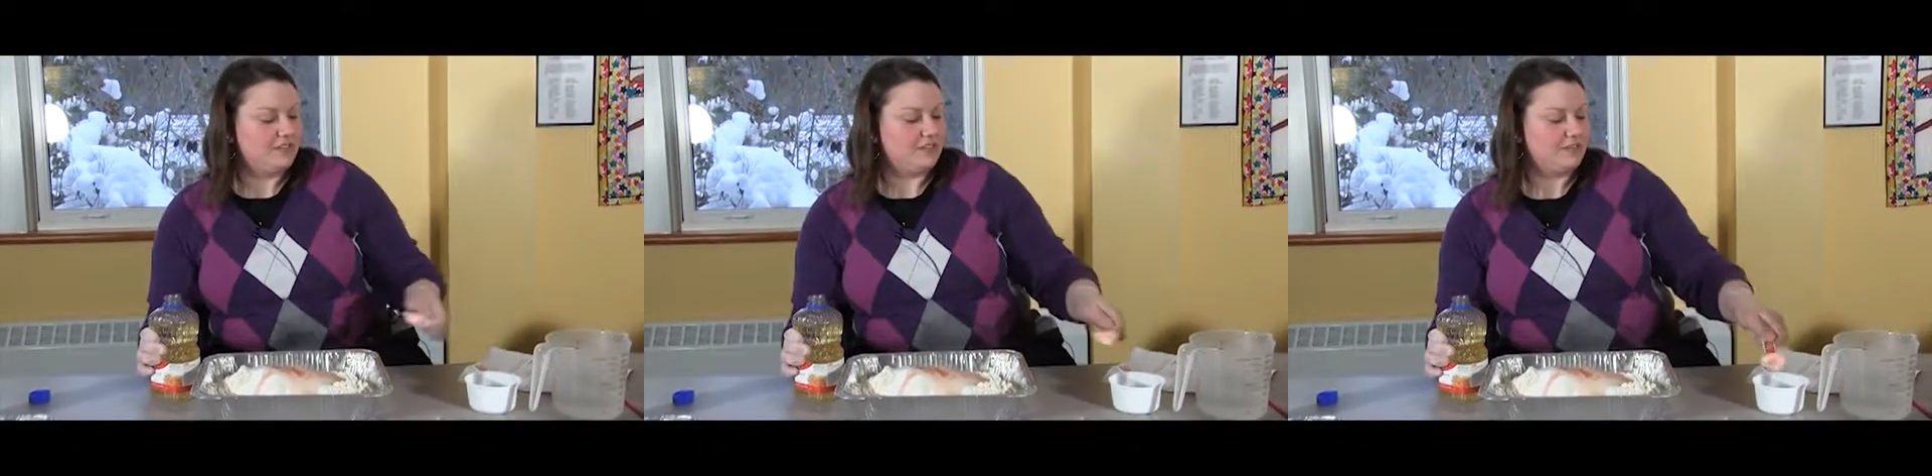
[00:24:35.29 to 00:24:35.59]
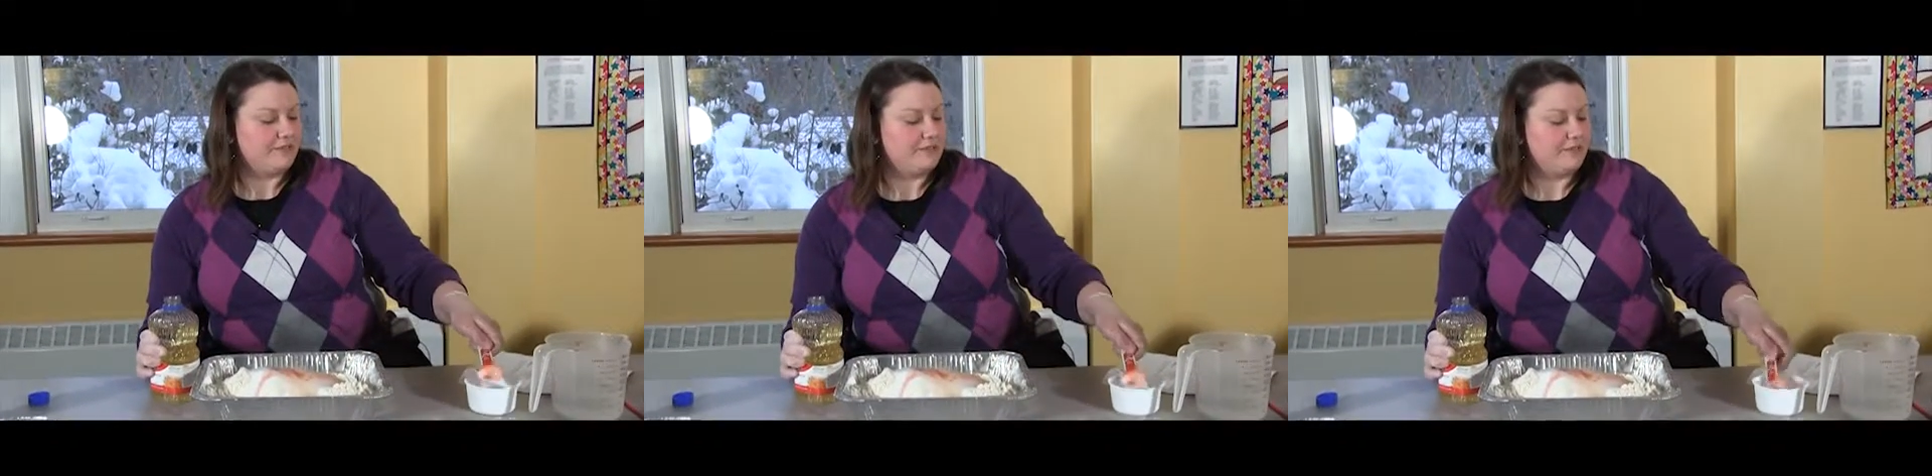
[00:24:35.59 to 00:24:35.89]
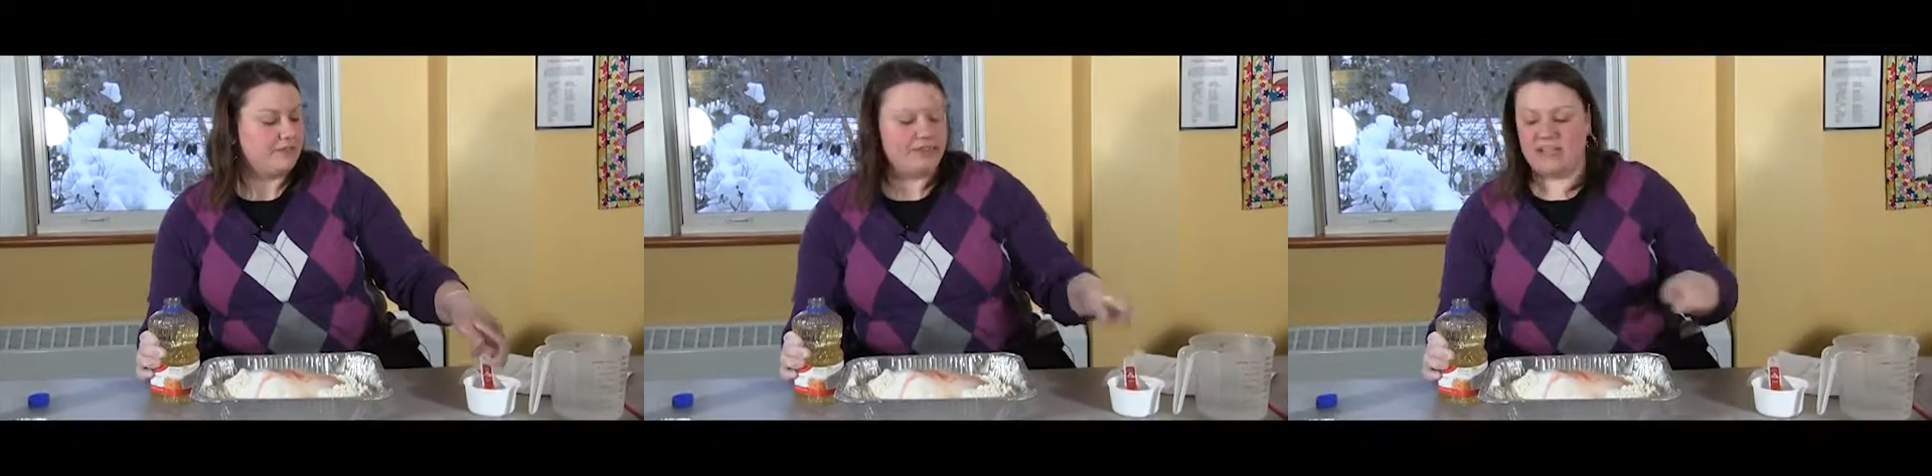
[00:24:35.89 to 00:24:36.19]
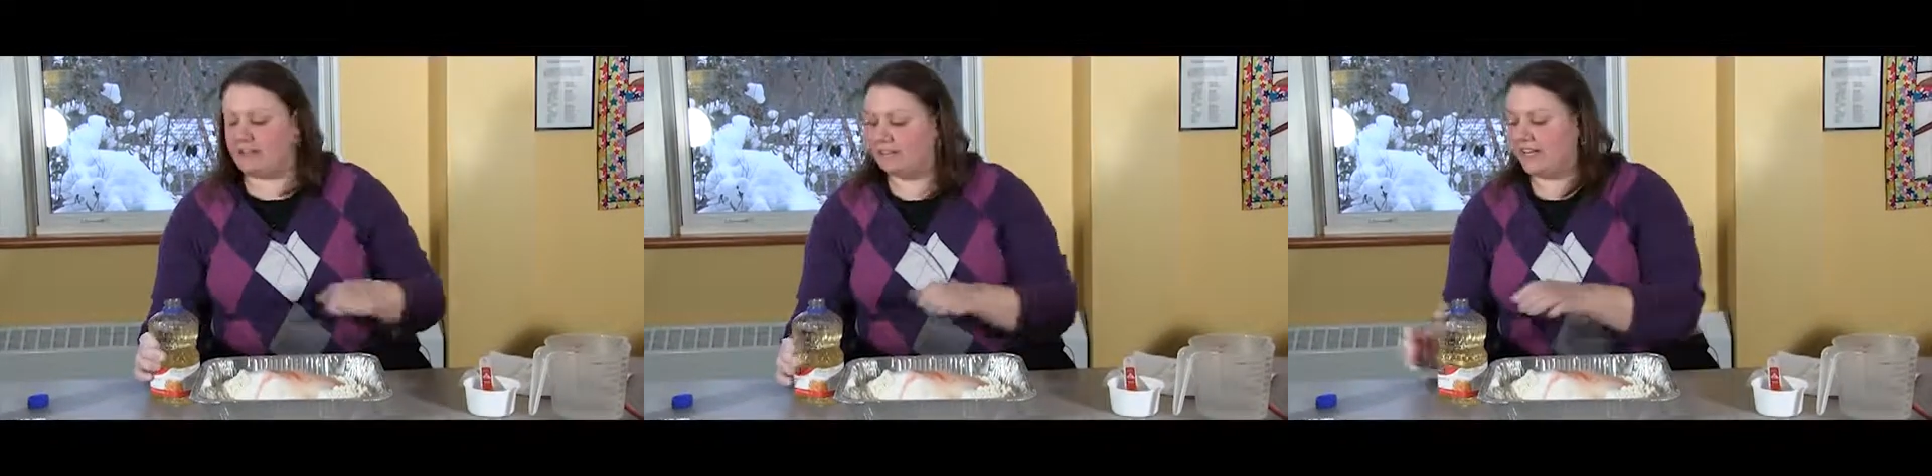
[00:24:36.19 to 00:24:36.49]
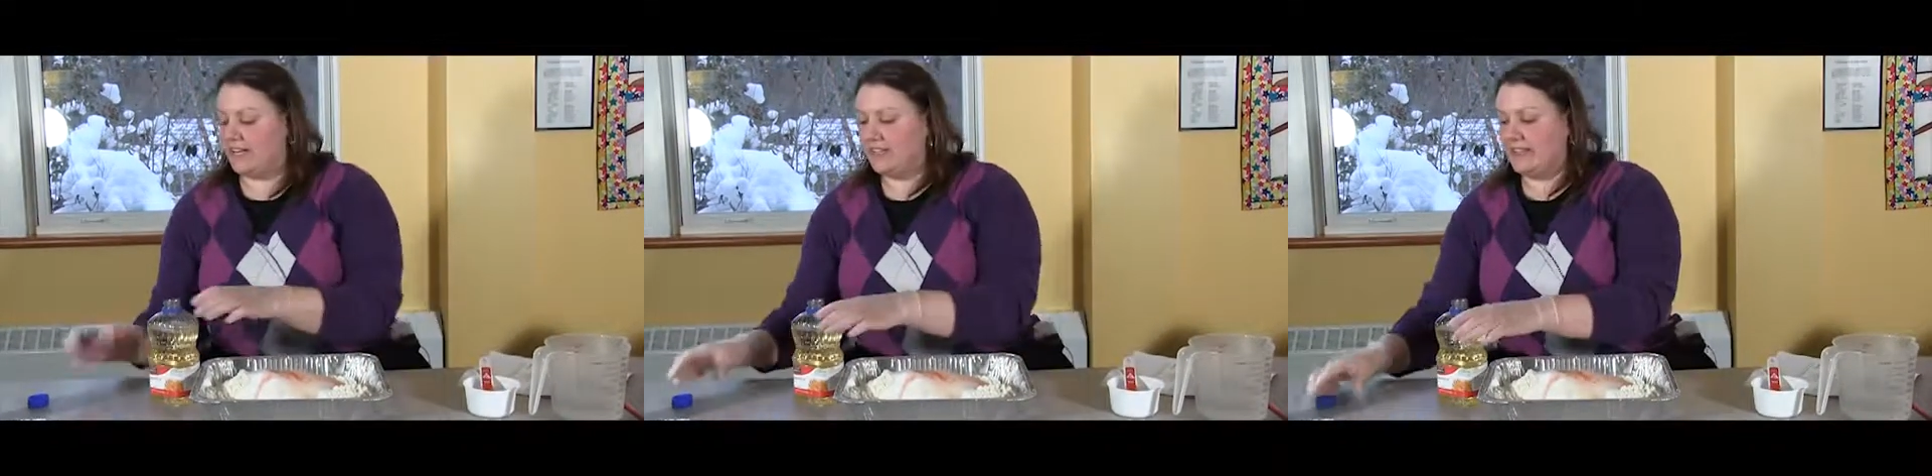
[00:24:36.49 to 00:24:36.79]
just going to put that
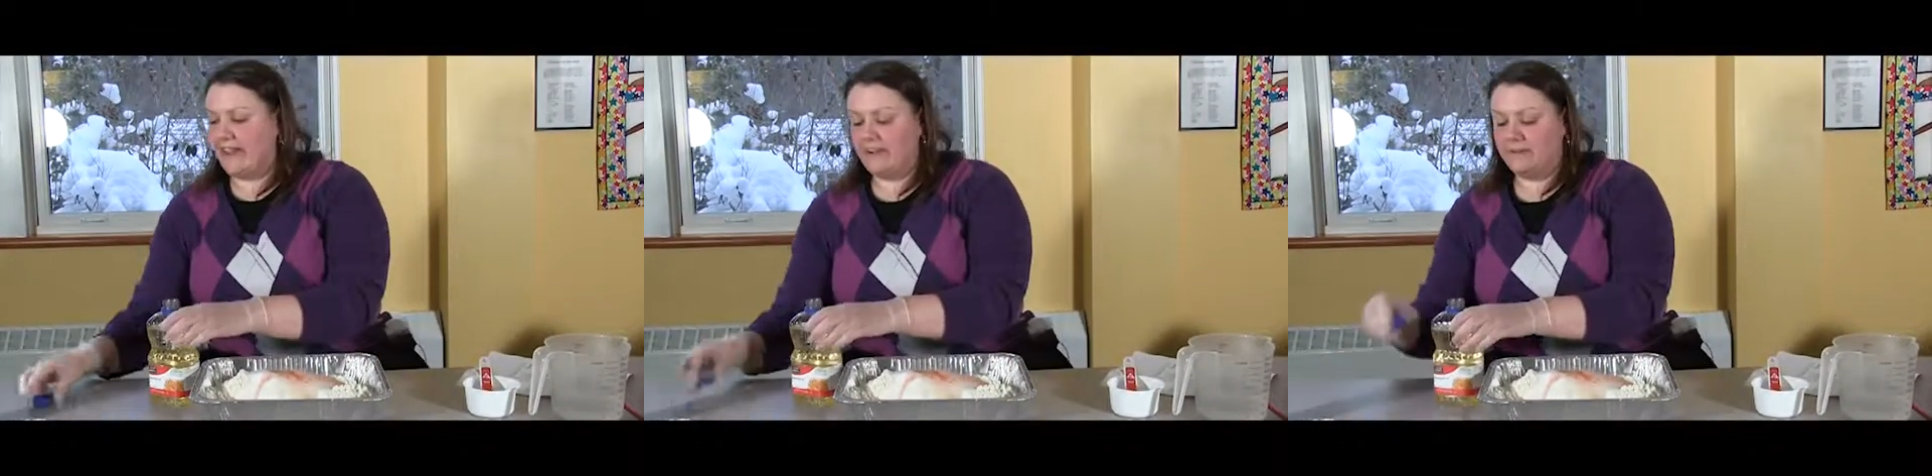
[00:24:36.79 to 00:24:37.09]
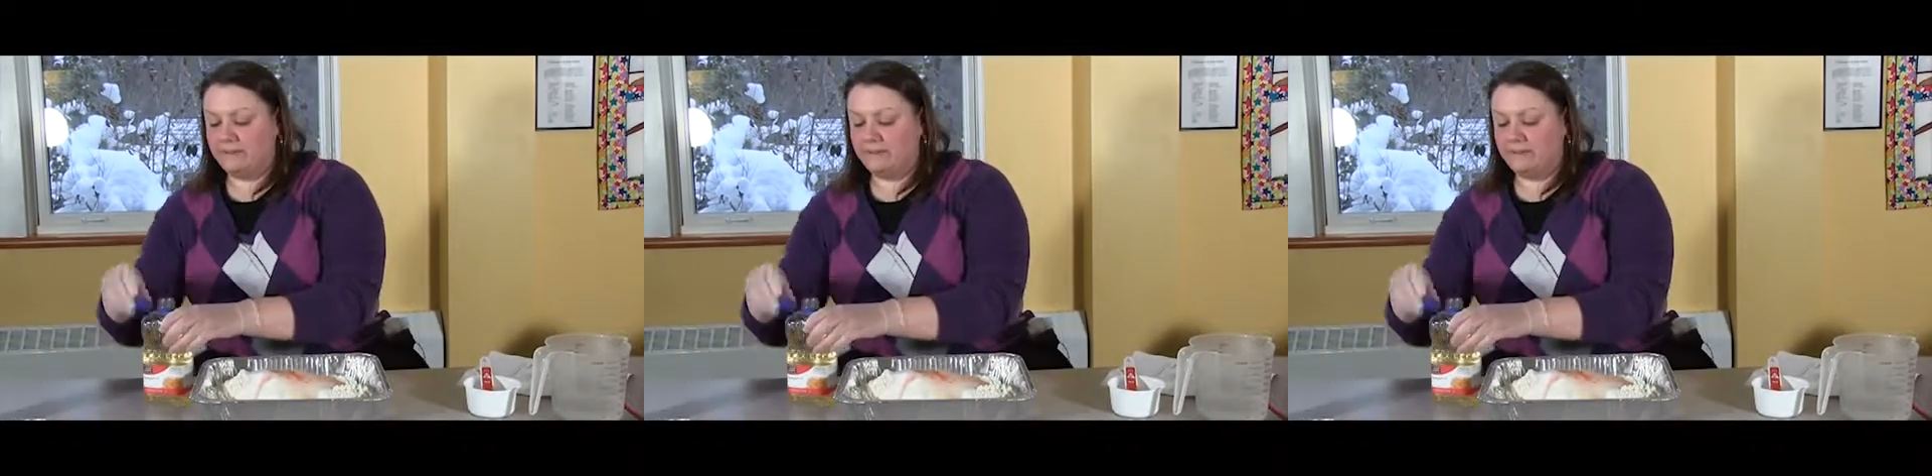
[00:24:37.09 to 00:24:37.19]
right in there.